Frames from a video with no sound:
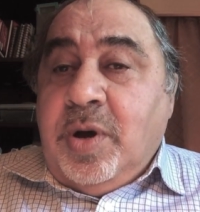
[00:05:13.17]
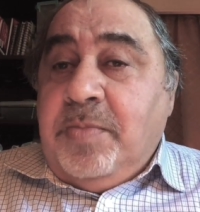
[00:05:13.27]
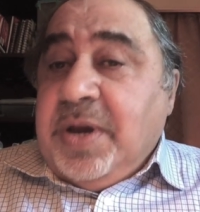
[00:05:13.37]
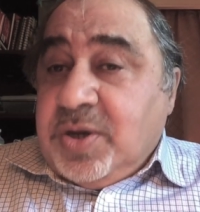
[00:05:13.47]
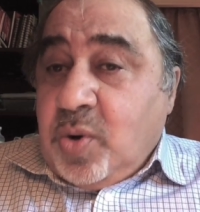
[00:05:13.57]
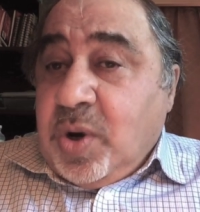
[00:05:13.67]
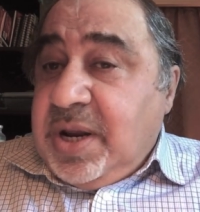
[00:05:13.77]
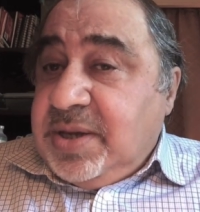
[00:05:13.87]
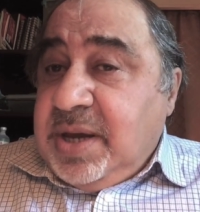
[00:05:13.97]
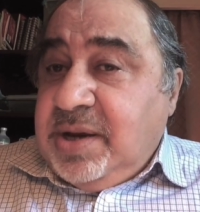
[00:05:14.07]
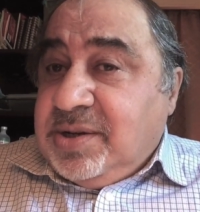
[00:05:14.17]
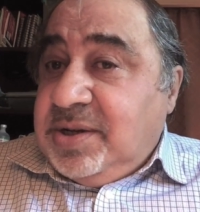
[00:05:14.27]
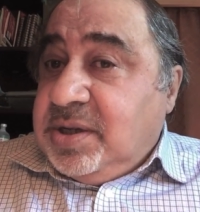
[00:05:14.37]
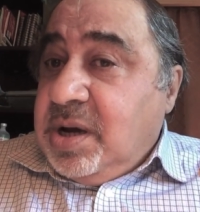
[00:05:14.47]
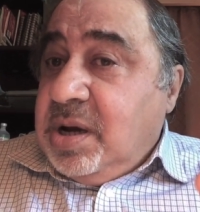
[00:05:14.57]
Because
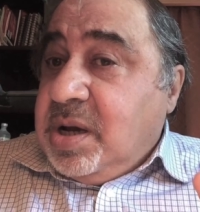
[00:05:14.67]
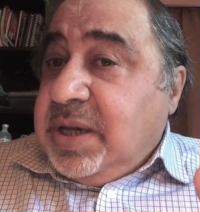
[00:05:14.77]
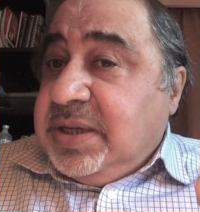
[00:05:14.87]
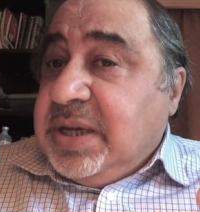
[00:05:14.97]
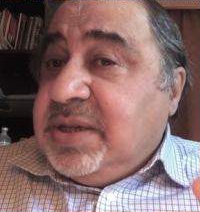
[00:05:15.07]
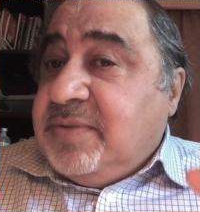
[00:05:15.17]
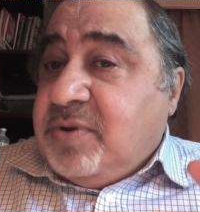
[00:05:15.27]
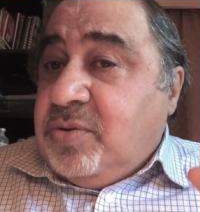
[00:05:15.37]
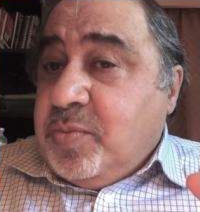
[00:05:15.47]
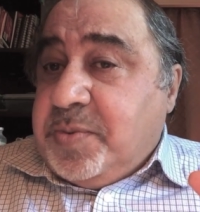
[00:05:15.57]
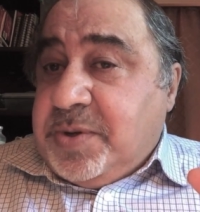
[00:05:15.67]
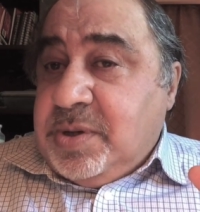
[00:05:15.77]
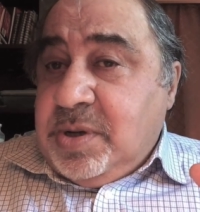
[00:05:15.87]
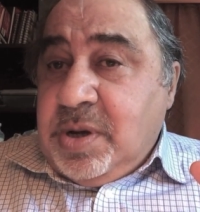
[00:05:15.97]
organizations consist of groups.